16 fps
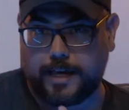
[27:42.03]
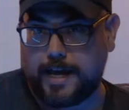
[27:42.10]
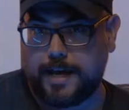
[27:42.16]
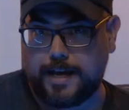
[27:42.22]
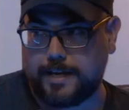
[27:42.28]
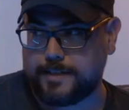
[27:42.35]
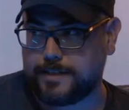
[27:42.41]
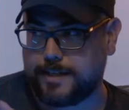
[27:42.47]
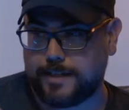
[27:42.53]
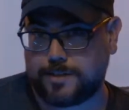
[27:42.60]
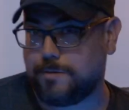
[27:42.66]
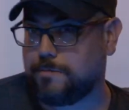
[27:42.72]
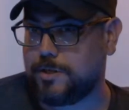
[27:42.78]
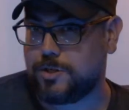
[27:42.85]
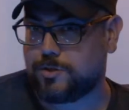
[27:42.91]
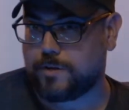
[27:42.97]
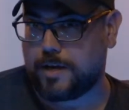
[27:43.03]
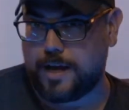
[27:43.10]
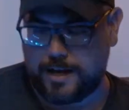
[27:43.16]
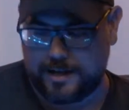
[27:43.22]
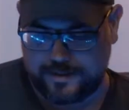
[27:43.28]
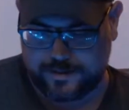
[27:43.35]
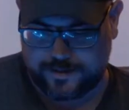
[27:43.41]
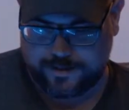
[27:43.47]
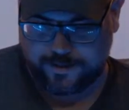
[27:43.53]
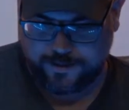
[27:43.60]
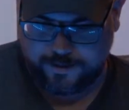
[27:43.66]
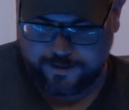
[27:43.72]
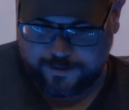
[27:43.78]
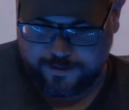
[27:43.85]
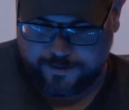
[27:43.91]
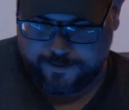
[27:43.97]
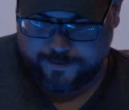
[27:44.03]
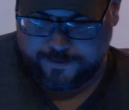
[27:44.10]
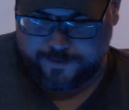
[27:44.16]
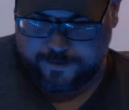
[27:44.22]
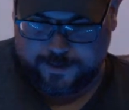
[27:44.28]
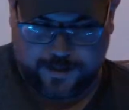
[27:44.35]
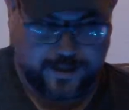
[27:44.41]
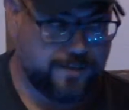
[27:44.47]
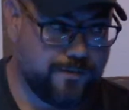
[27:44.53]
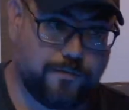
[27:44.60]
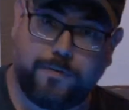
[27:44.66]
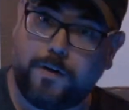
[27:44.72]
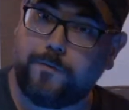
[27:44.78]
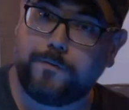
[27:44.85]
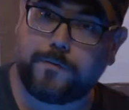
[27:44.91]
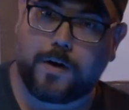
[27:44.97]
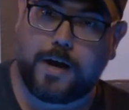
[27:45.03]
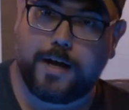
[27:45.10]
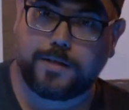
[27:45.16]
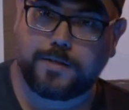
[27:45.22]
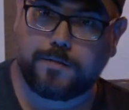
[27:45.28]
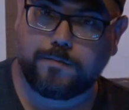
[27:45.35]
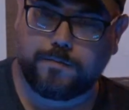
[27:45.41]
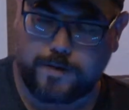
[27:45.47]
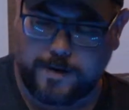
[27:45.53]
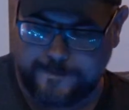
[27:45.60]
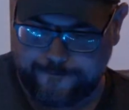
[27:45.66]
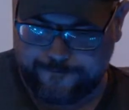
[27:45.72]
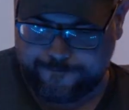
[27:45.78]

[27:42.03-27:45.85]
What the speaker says: has, and as Dimitri has, and even Falfer has, right?